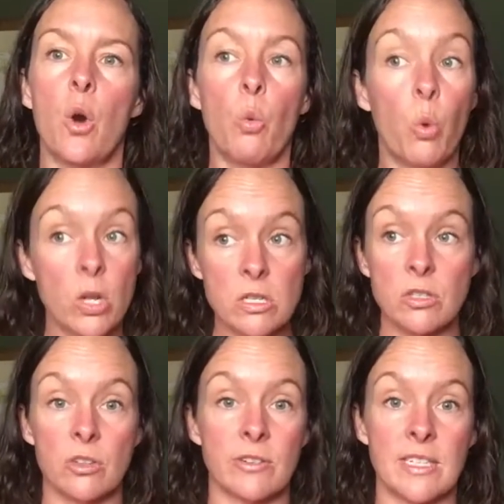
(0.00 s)
what
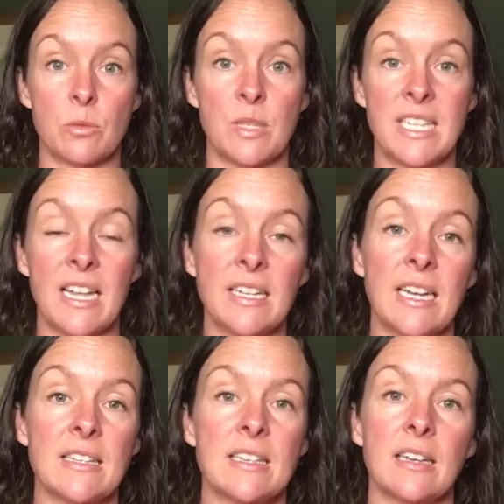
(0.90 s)
stories we're telling
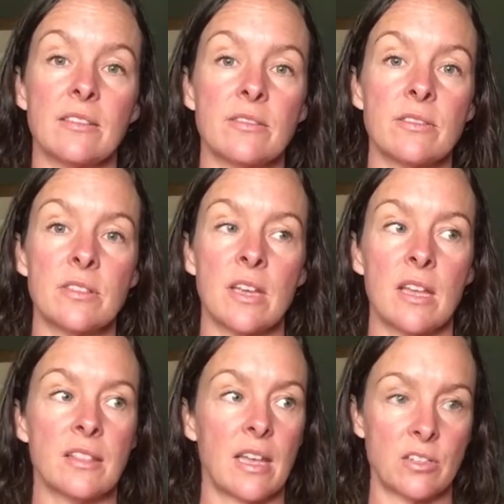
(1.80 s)
ourselves
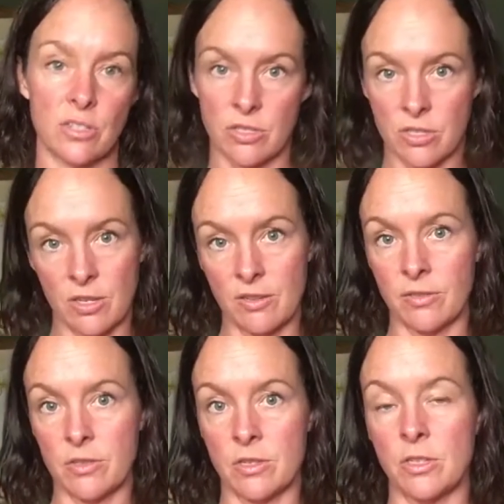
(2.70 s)
that don't serve
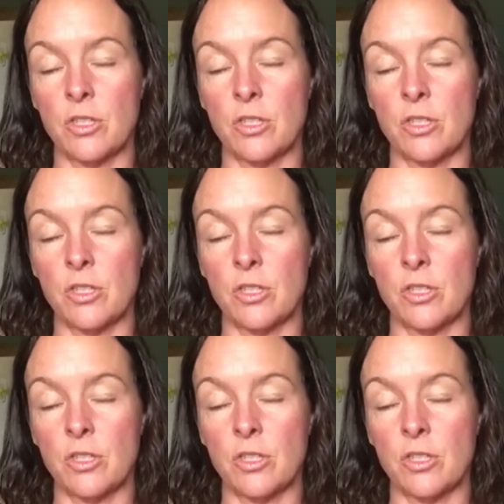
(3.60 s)
us.